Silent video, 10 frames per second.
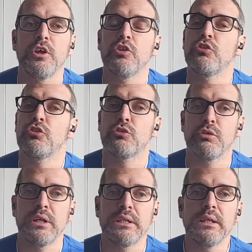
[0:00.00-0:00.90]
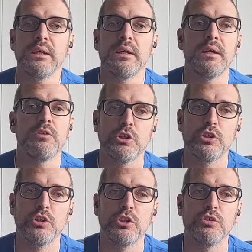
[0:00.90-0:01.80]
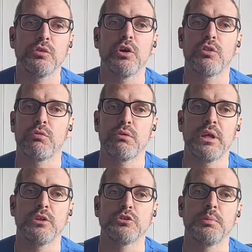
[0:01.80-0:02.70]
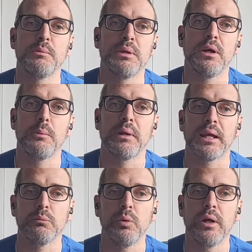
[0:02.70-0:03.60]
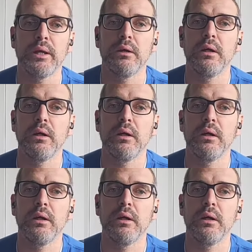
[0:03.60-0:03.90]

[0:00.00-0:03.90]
Screen is, you've got 300 ppi black and white